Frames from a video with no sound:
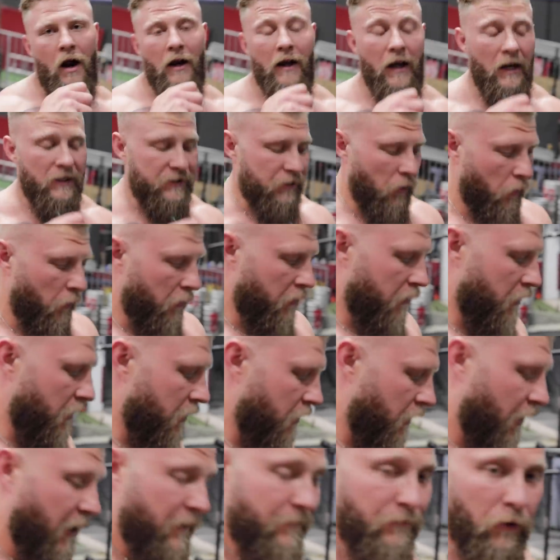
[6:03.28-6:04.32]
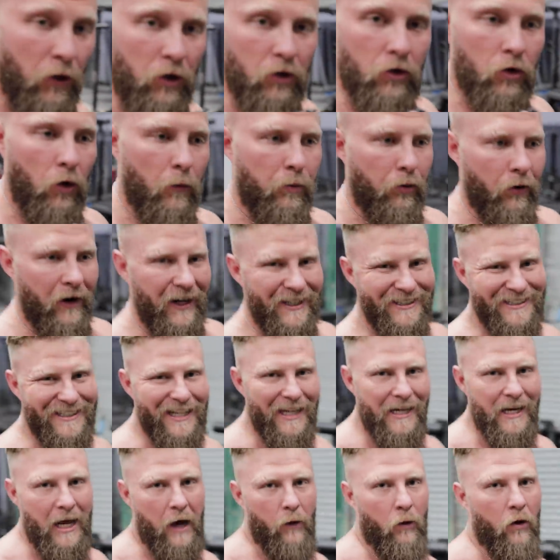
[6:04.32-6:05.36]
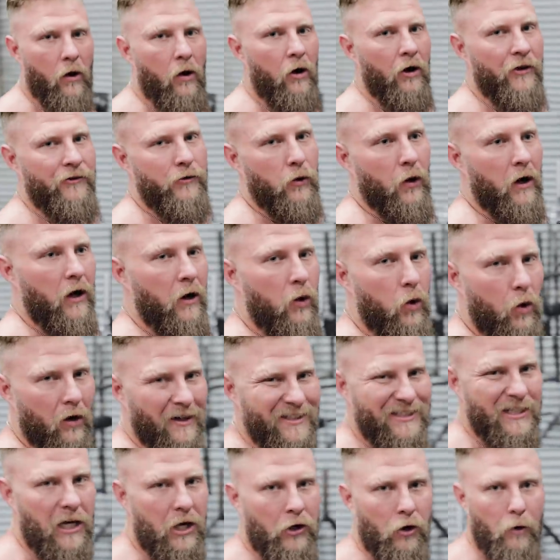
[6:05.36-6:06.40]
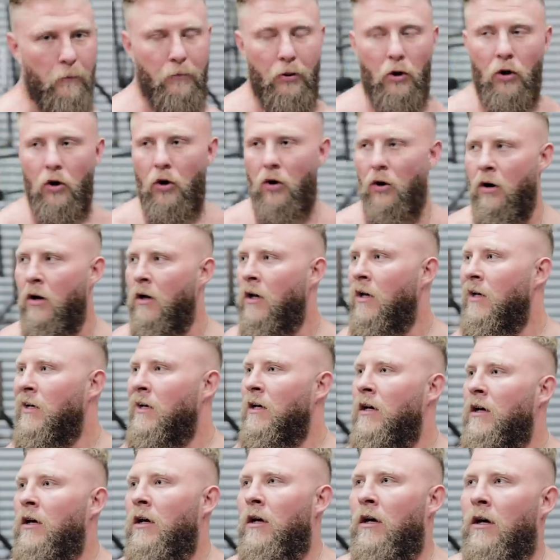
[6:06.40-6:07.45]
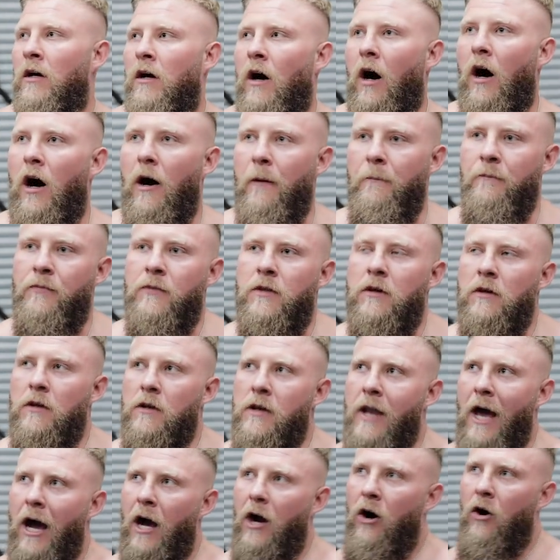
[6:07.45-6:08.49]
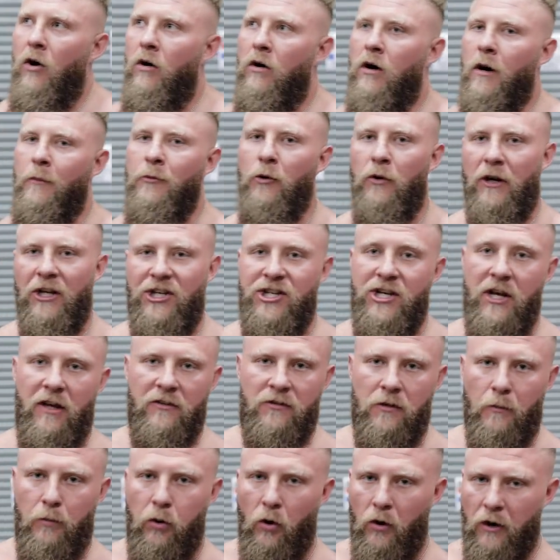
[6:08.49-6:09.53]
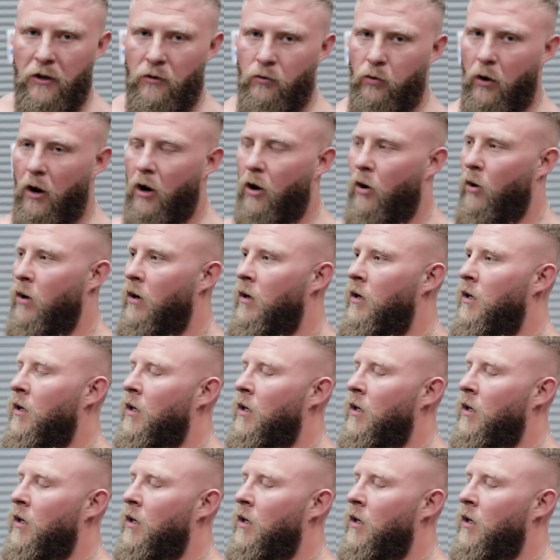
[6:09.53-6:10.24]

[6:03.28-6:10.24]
All right guys, so we did a vertical press. Now we're onto a horizontal pull. Now I'm doing a chest supported row.